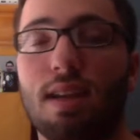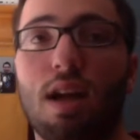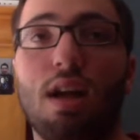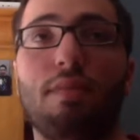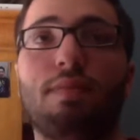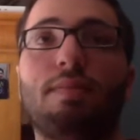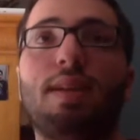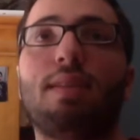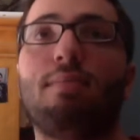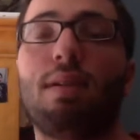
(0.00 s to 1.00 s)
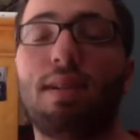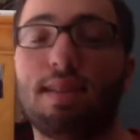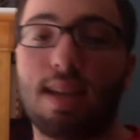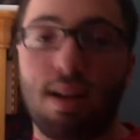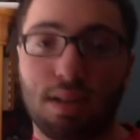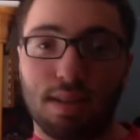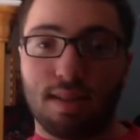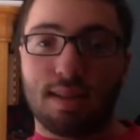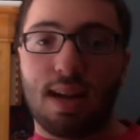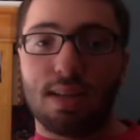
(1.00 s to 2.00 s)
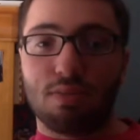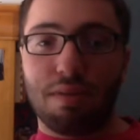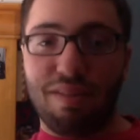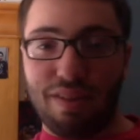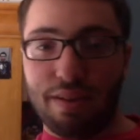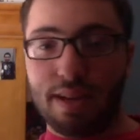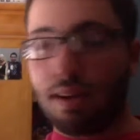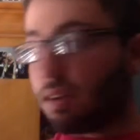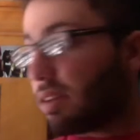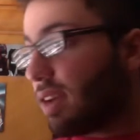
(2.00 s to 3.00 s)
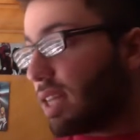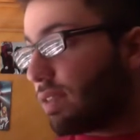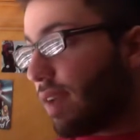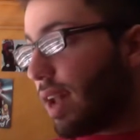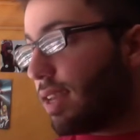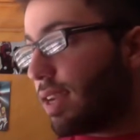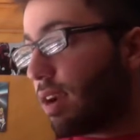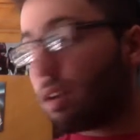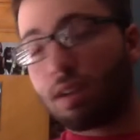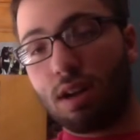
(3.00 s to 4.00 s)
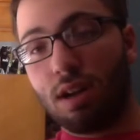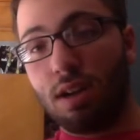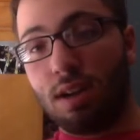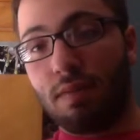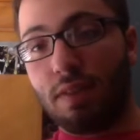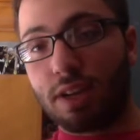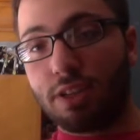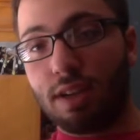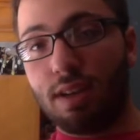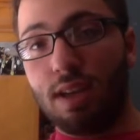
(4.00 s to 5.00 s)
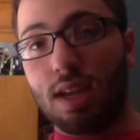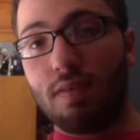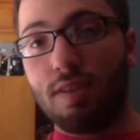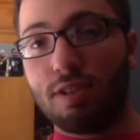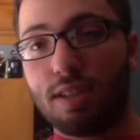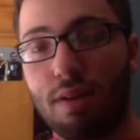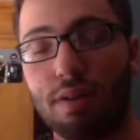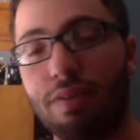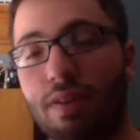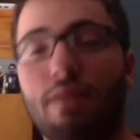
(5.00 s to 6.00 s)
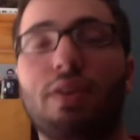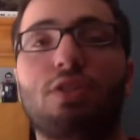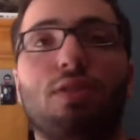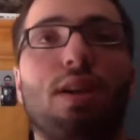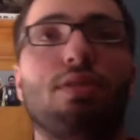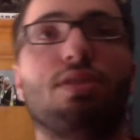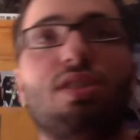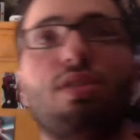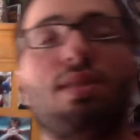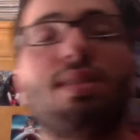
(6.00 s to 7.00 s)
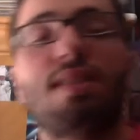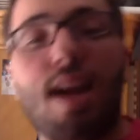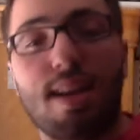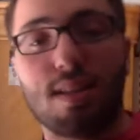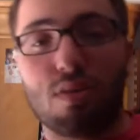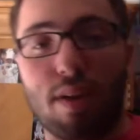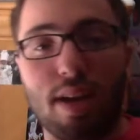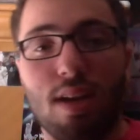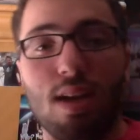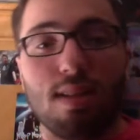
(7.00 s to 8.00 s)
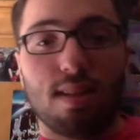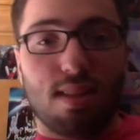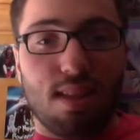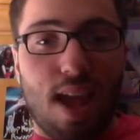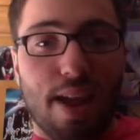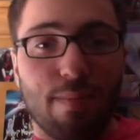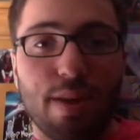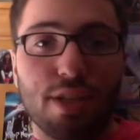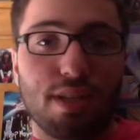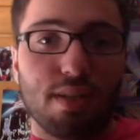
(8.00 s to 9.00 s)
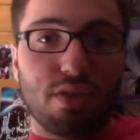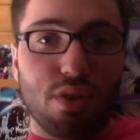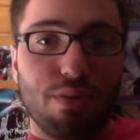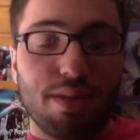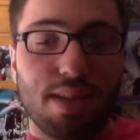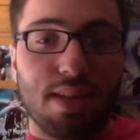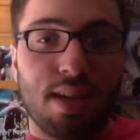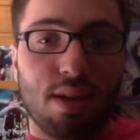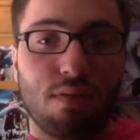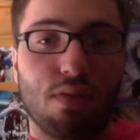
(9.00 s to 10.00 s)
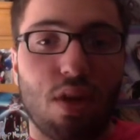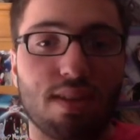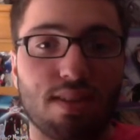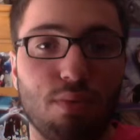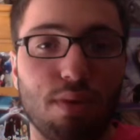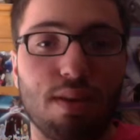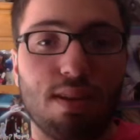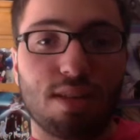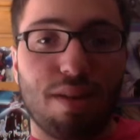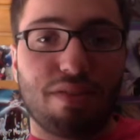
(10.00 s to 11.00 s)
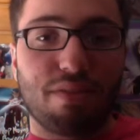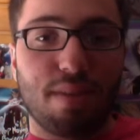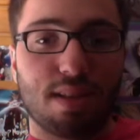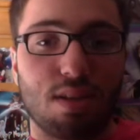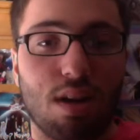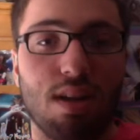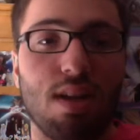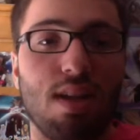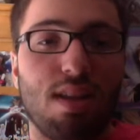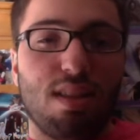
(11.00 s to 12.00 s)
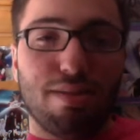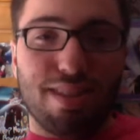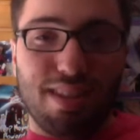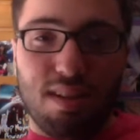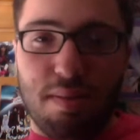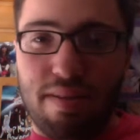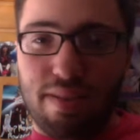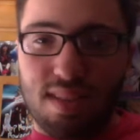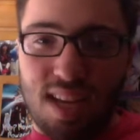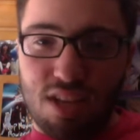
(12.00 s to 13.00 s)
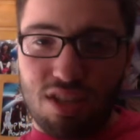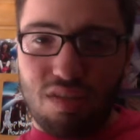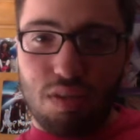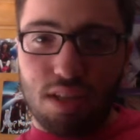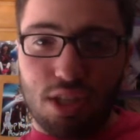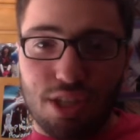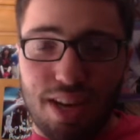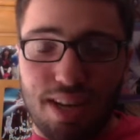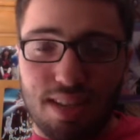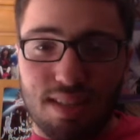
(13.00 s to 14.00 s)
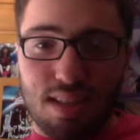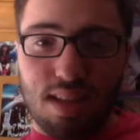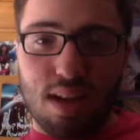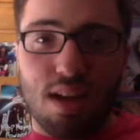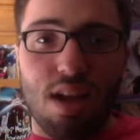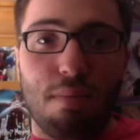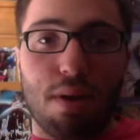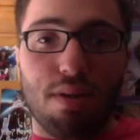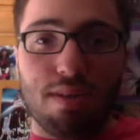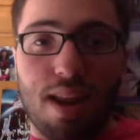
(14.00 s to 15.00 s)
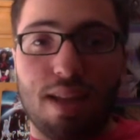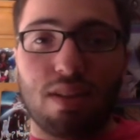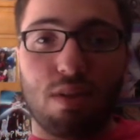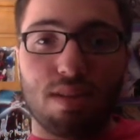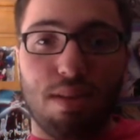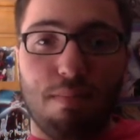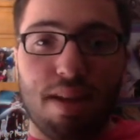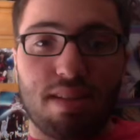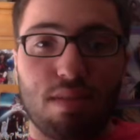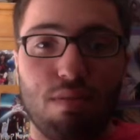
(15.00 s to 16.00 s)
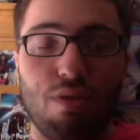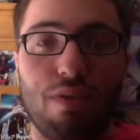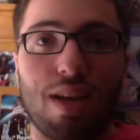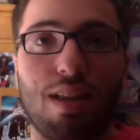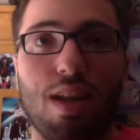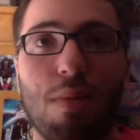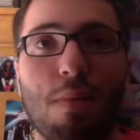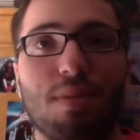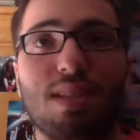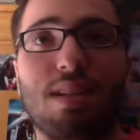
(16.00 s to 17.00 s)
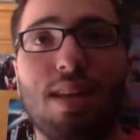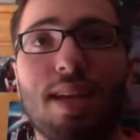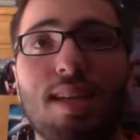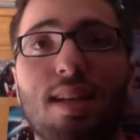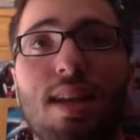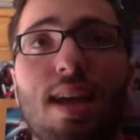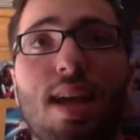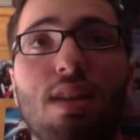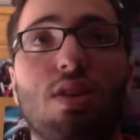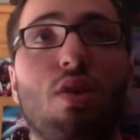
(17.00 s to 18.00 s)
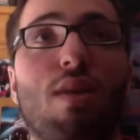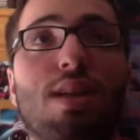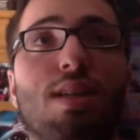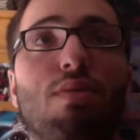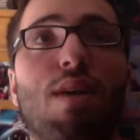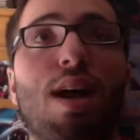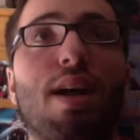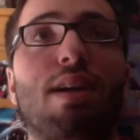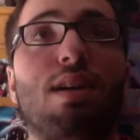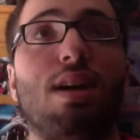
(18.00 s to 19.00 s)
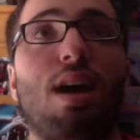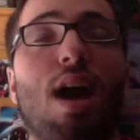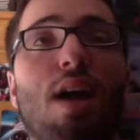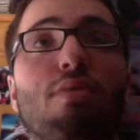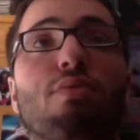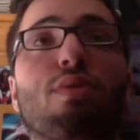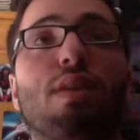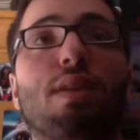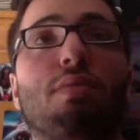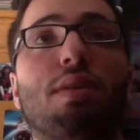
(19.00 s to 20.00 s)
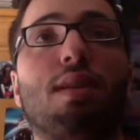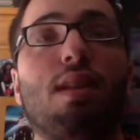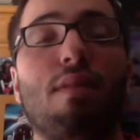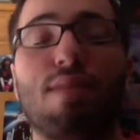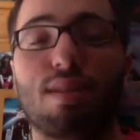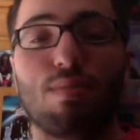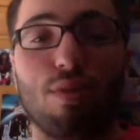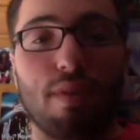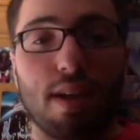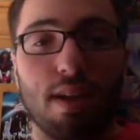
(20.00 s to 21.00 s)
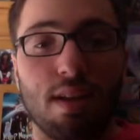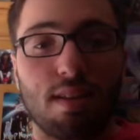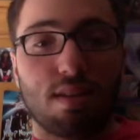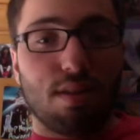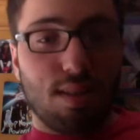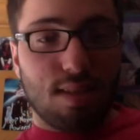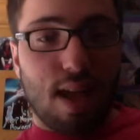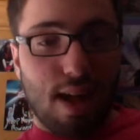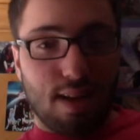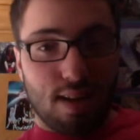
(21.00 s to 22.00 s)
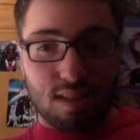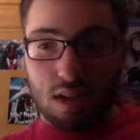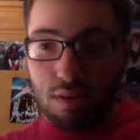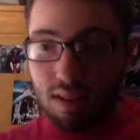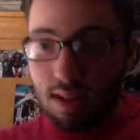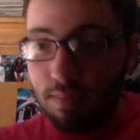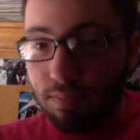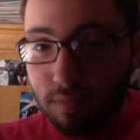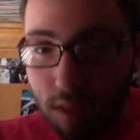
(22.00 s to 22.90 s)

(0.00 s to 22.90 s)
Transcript: But Merida's character design is one of my favorite character designs of any character in fiction. Even though she's not one of my favorite fictional characters, just her design is great. The animation is so detailed and flawless. What are you going to expect from Pixar? There's a little bit of a tinge of cliché-ness in there. But other than that, I thought it was an amazing movie. And a lot of people didn't like it, and I had no idea why. I really, really love this movie. So did Zach, and I saw it with him.